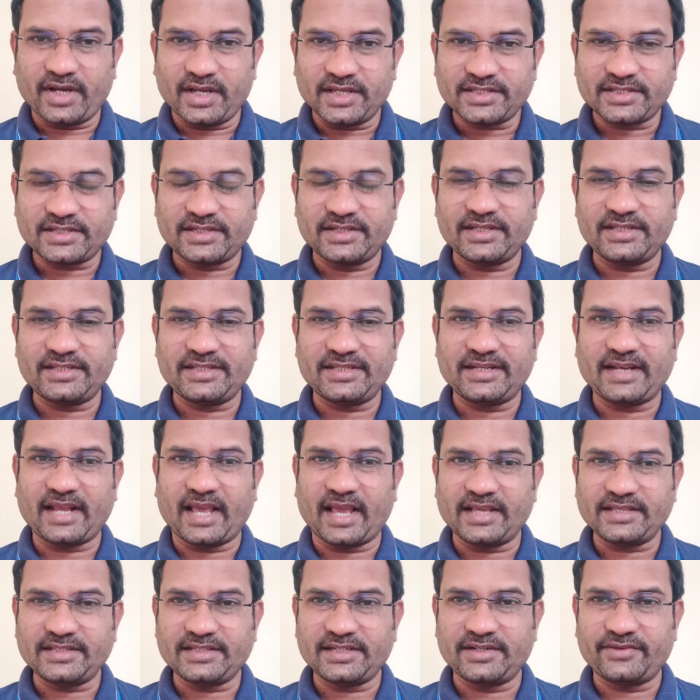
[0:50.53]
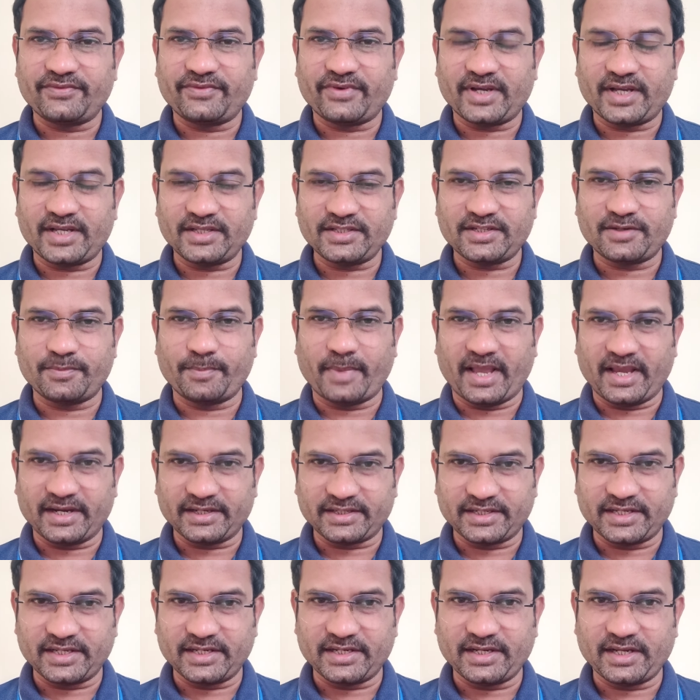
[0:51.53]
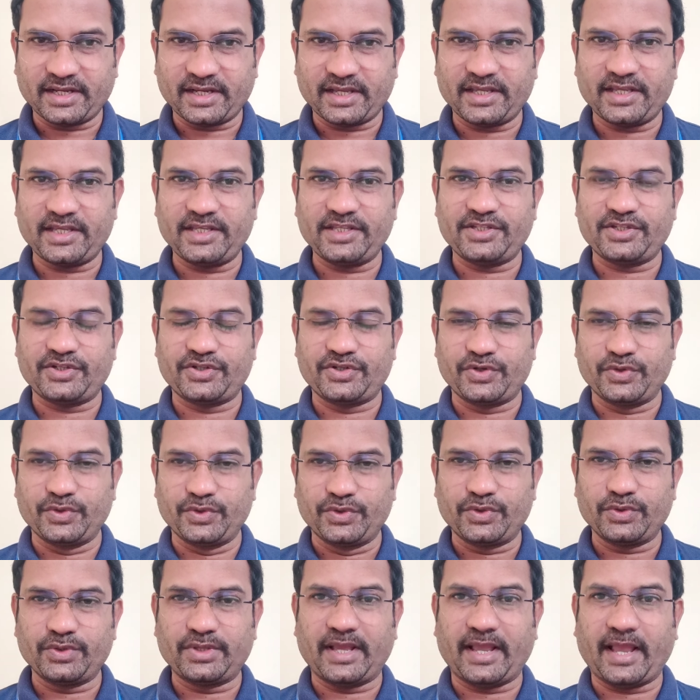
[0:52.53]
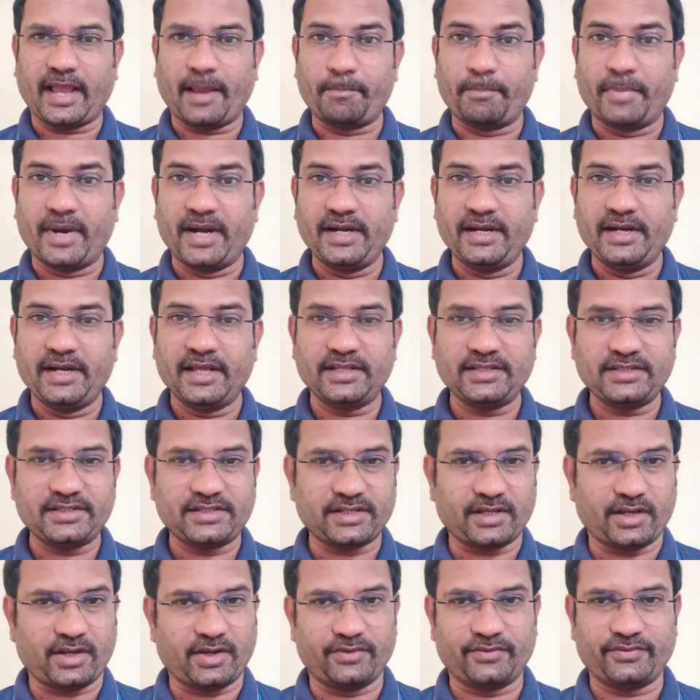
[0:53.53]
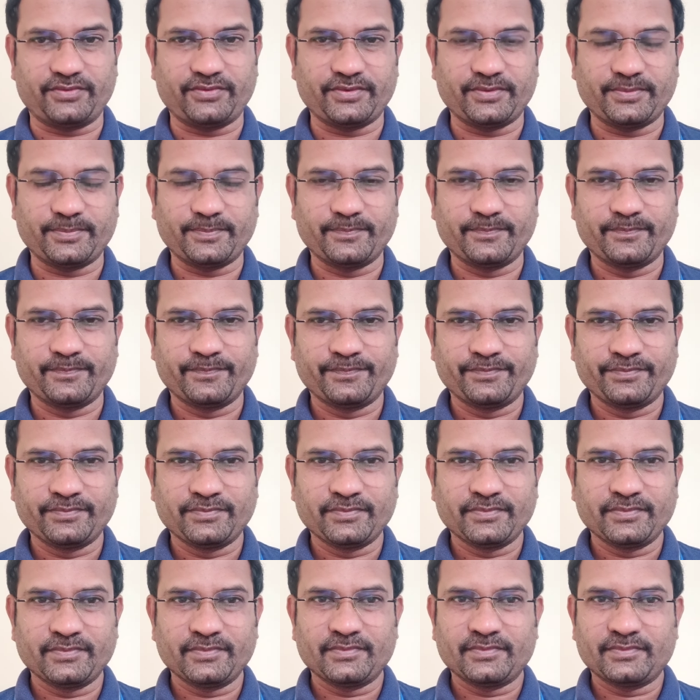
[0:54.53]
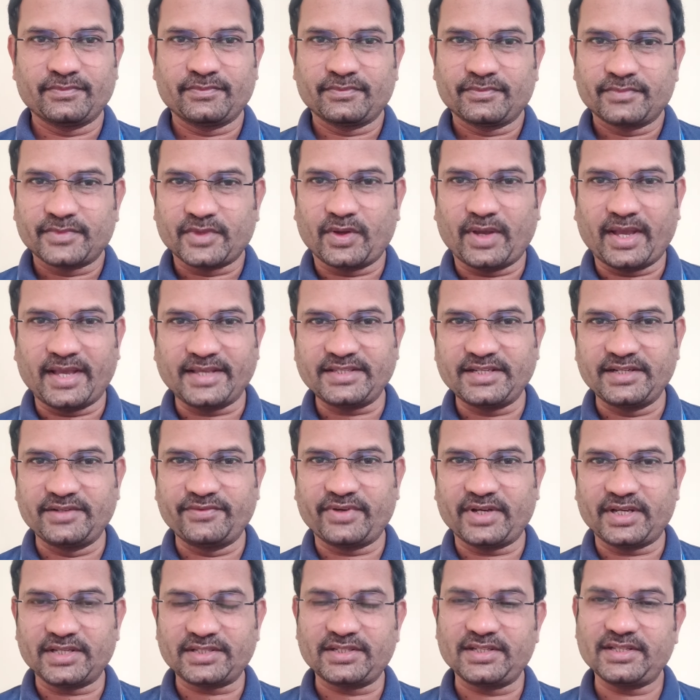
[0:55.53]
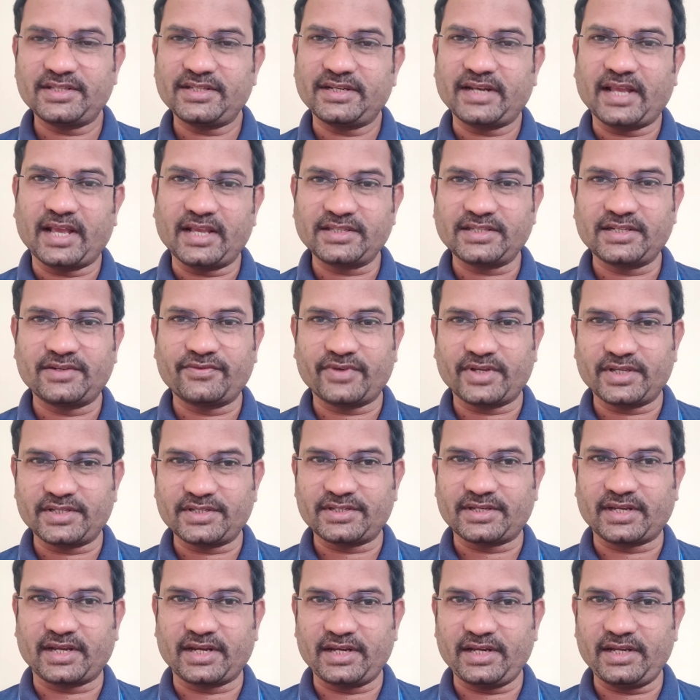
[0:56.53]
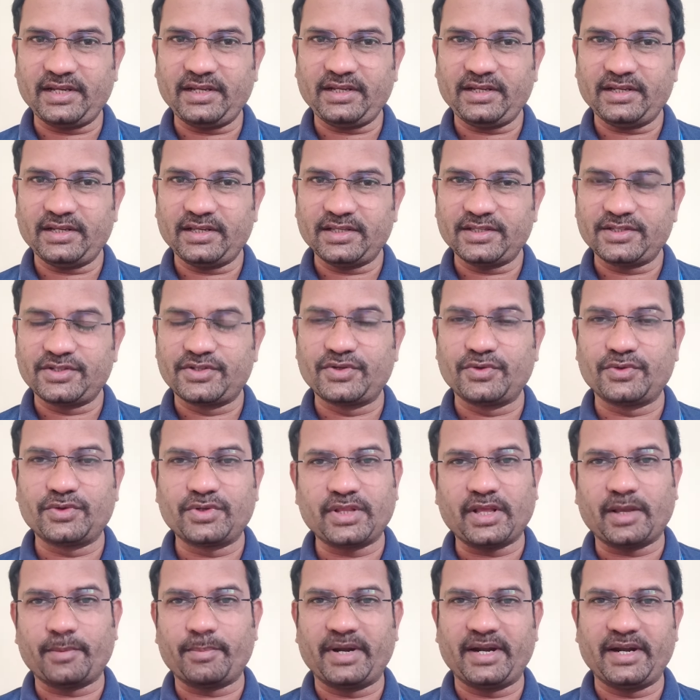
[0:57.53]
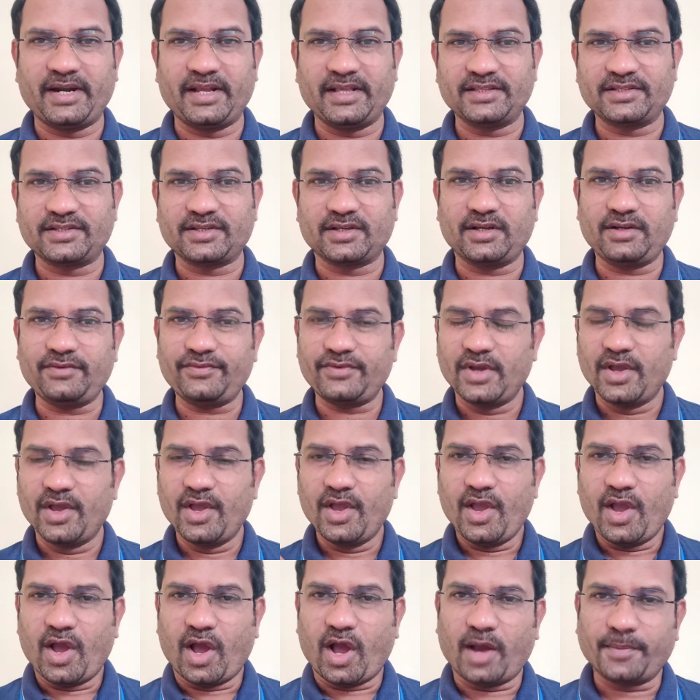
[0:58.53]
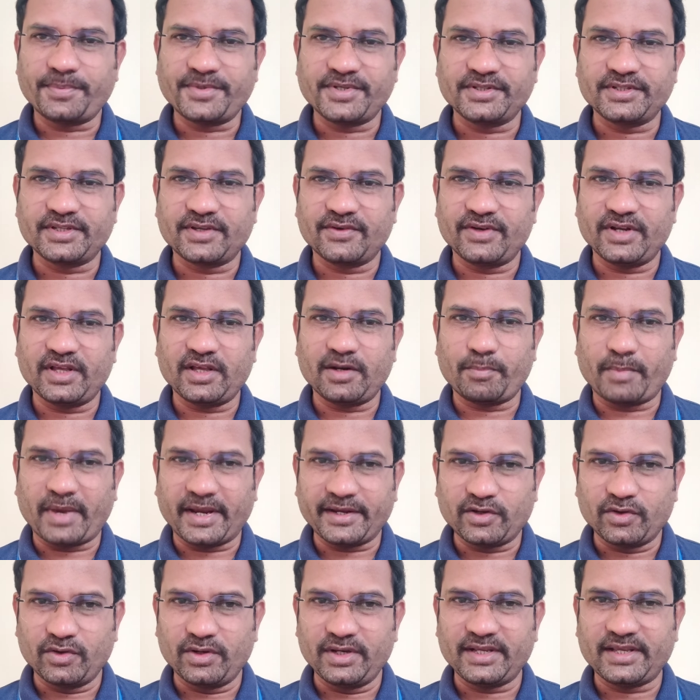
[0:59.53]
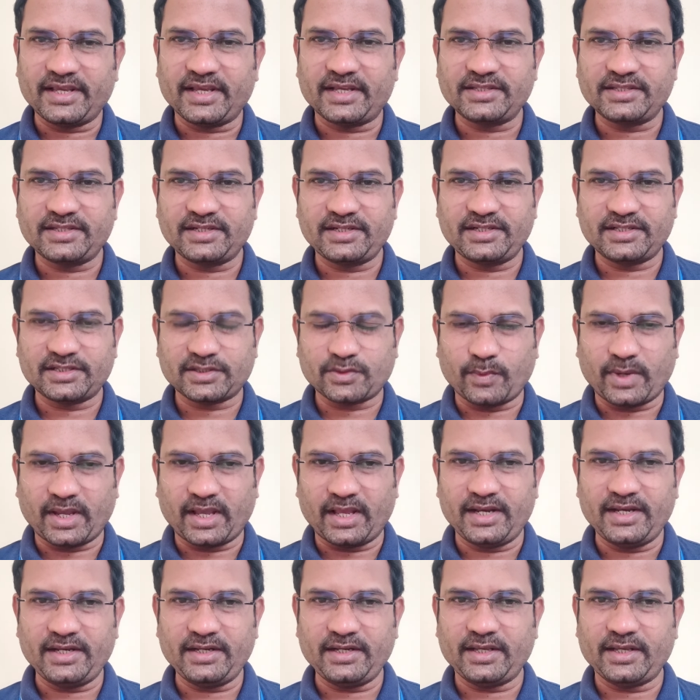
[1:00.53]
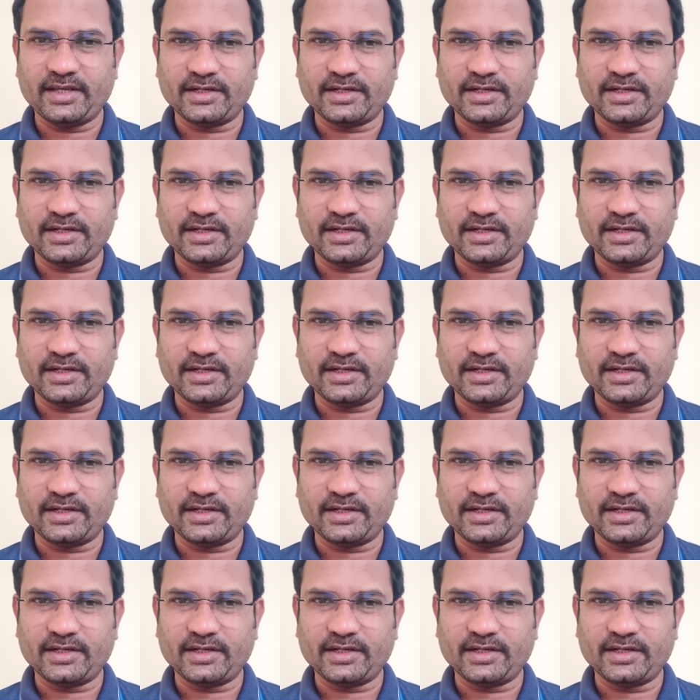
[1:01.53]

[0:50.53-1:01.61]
fastness in acid fast bacteria is due to the abundance of now acid fastness and acid fast staining is due to the abundance of options given are mycolic acid, squalene,